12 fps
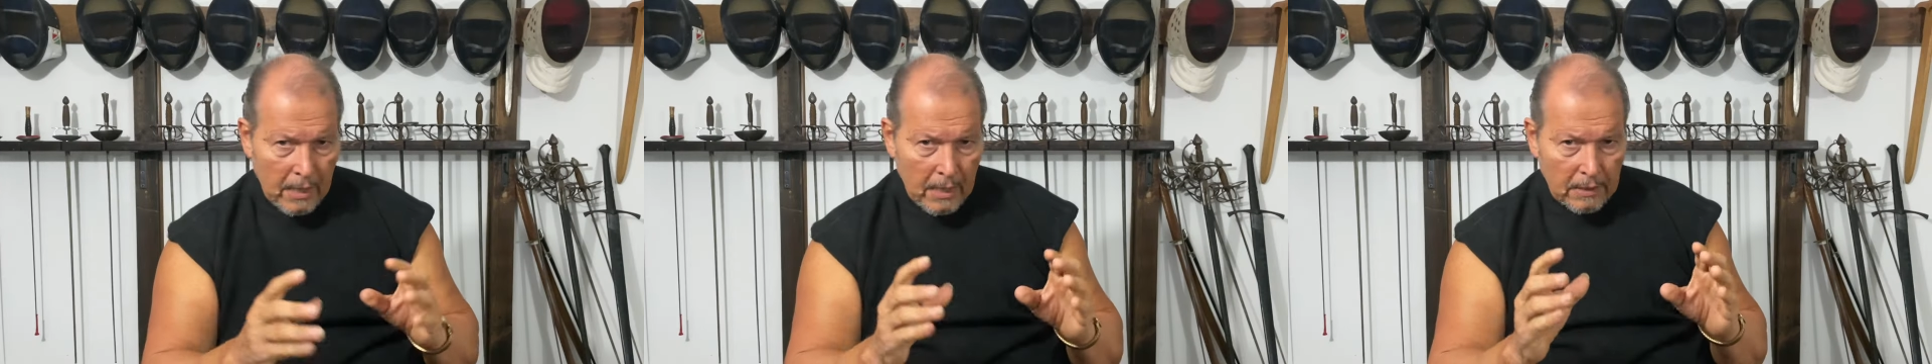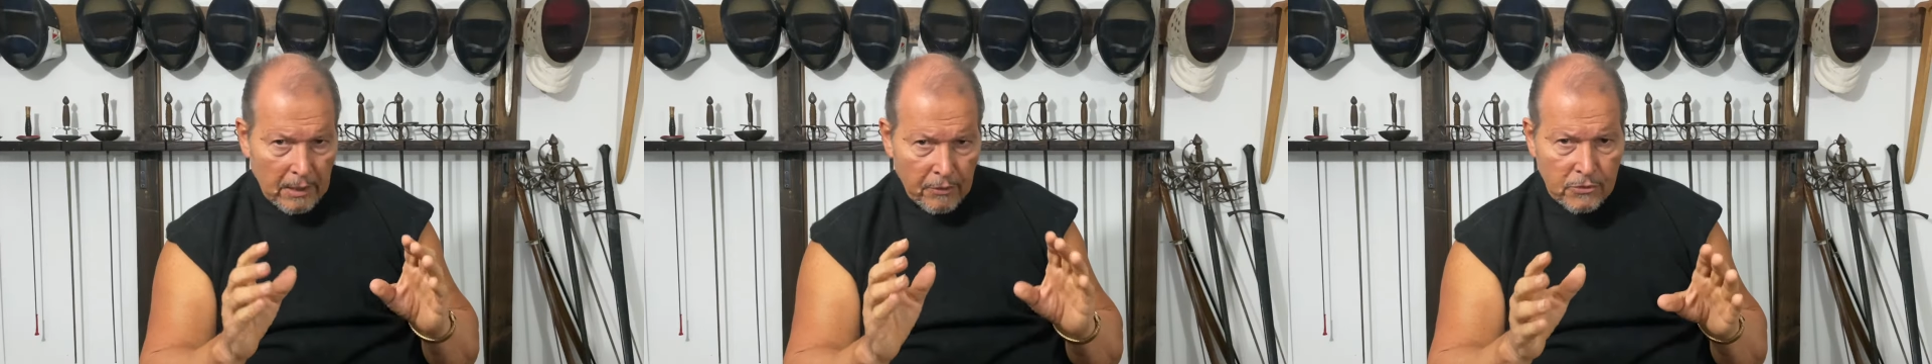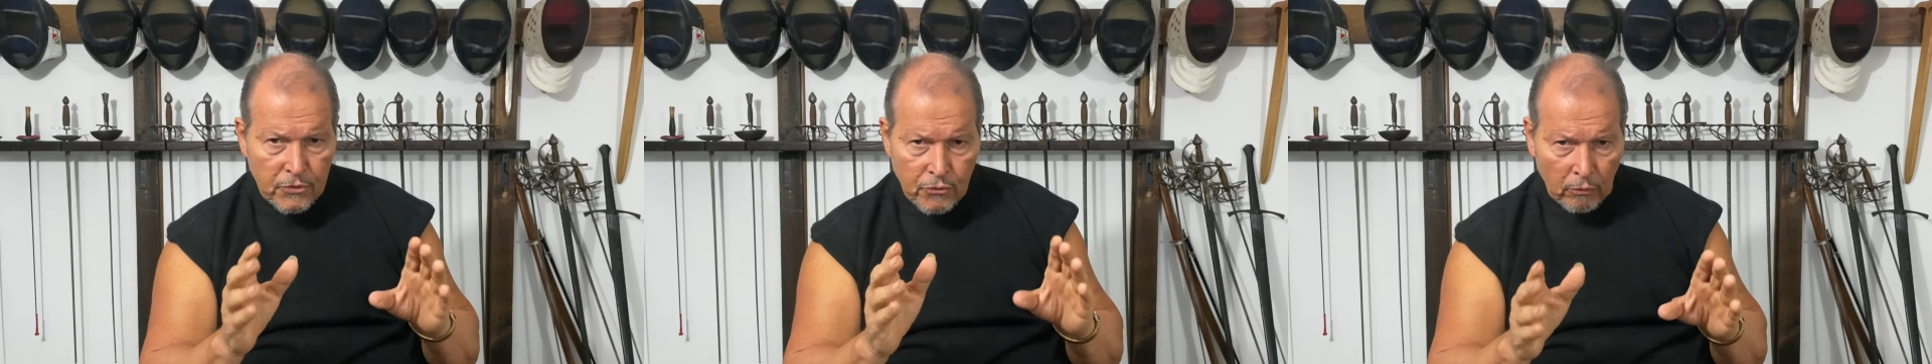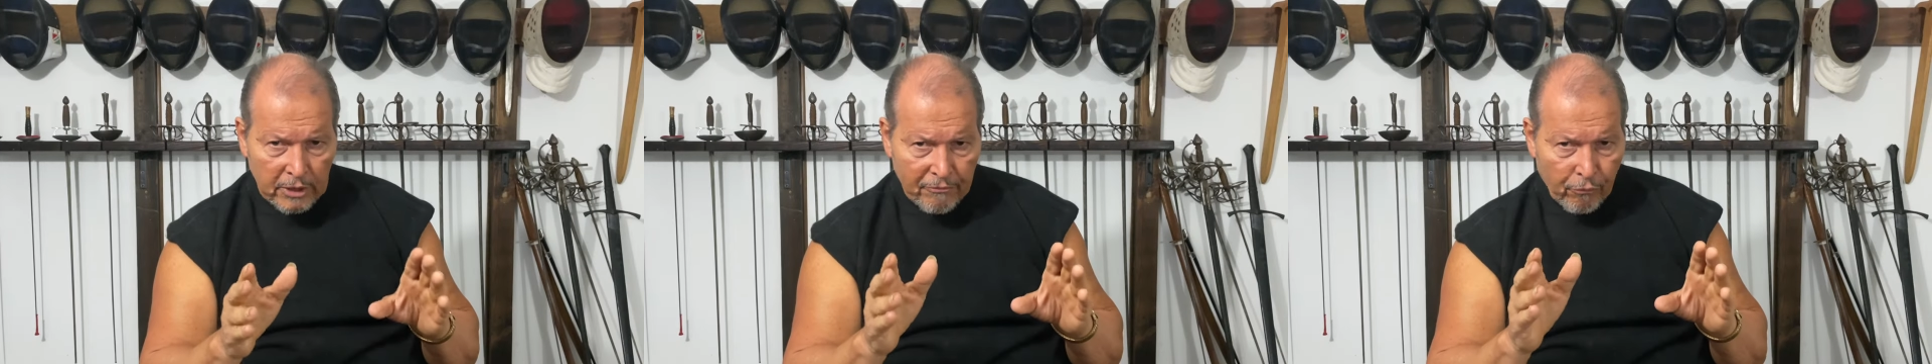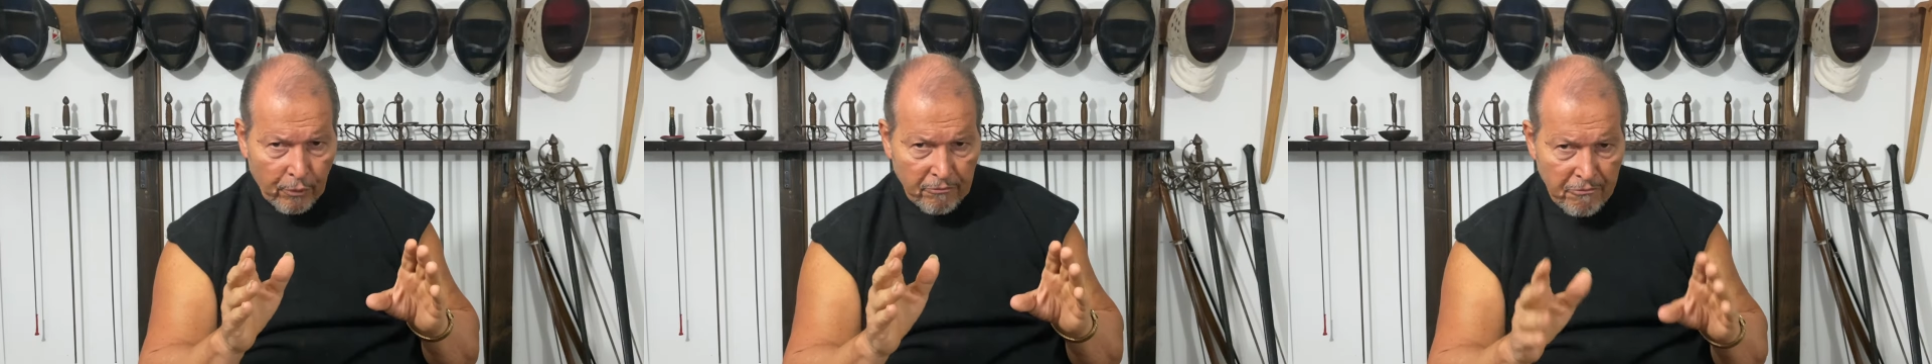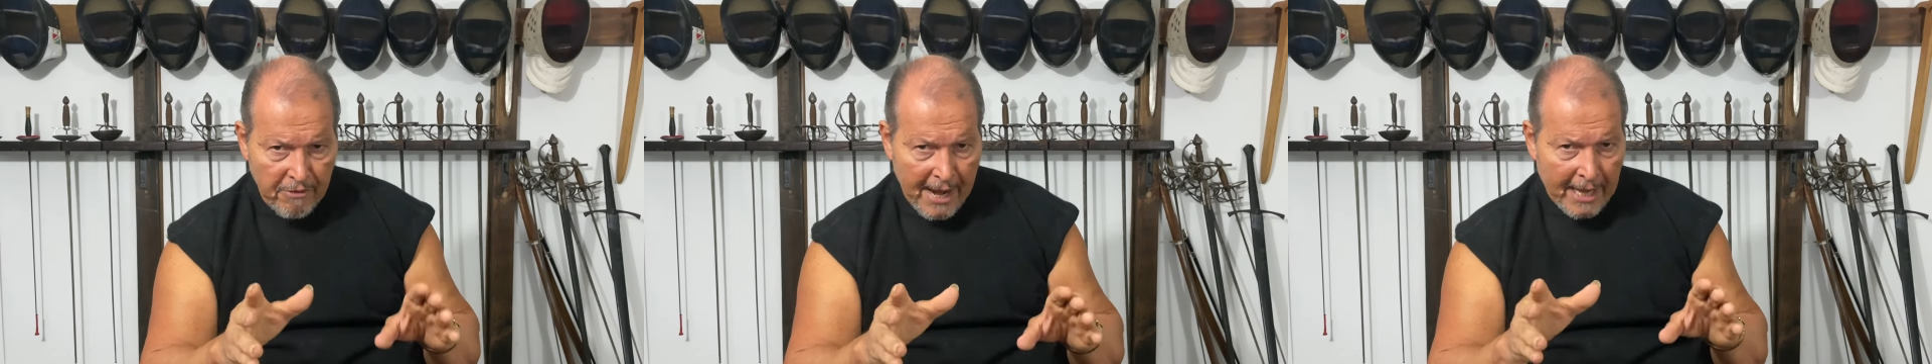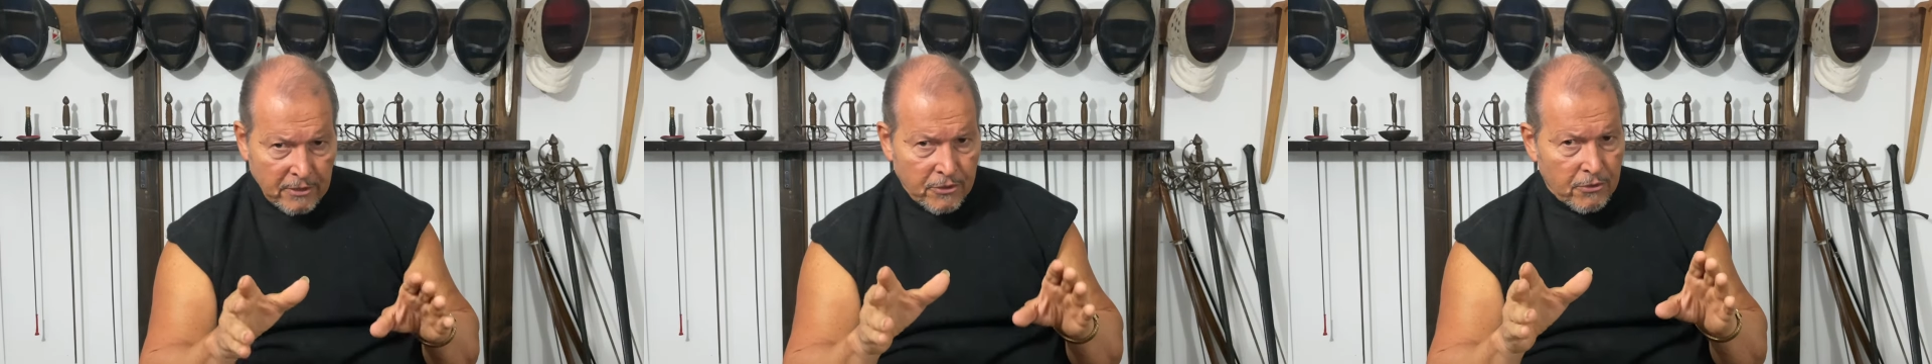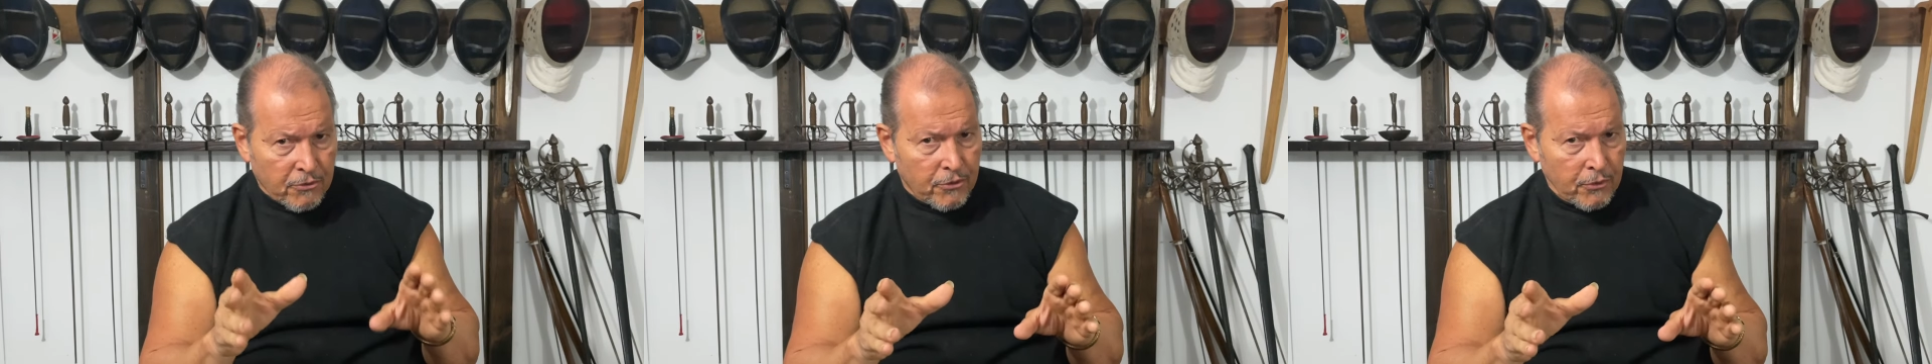Now, this is only for advanced
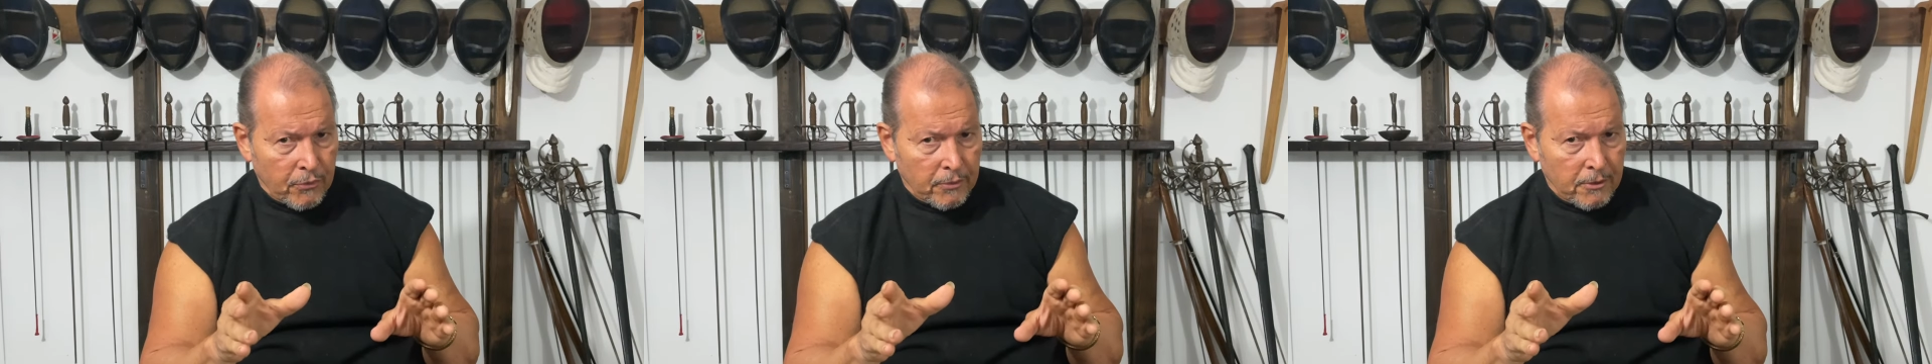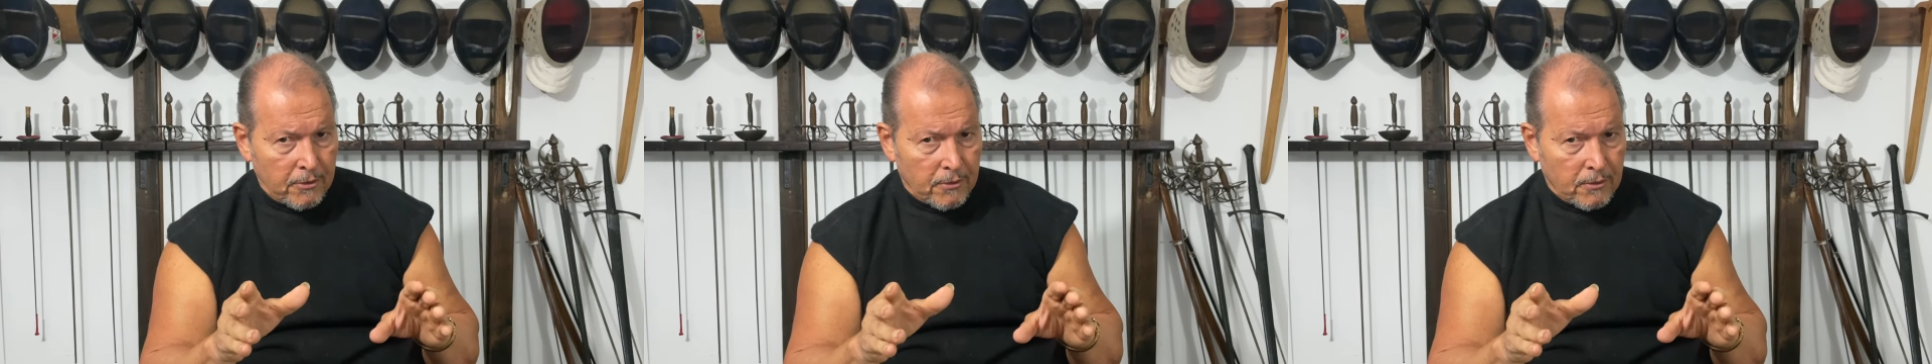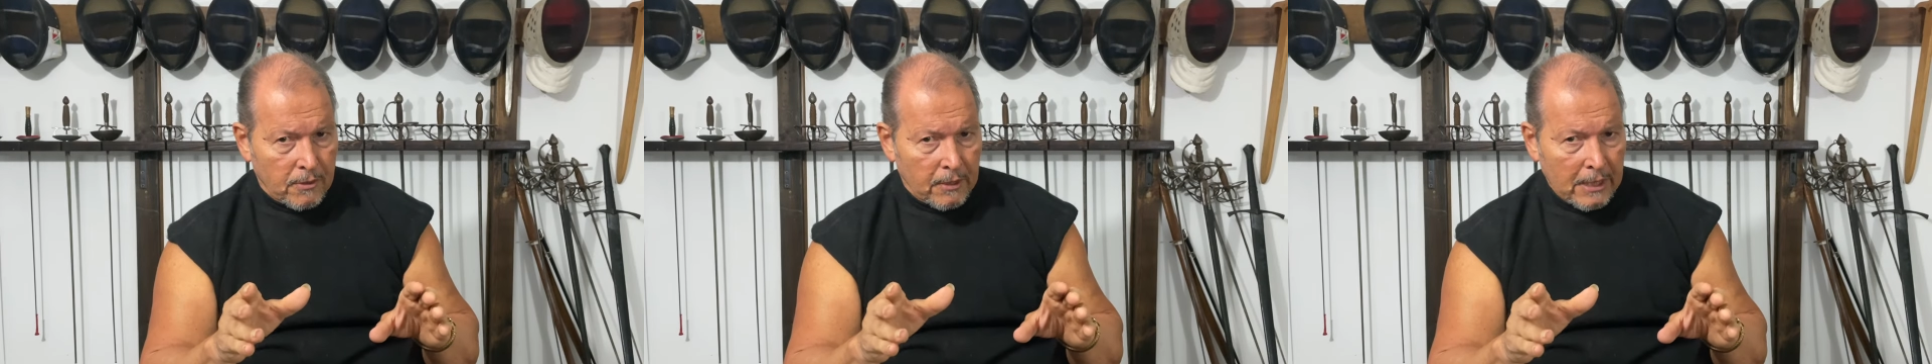students.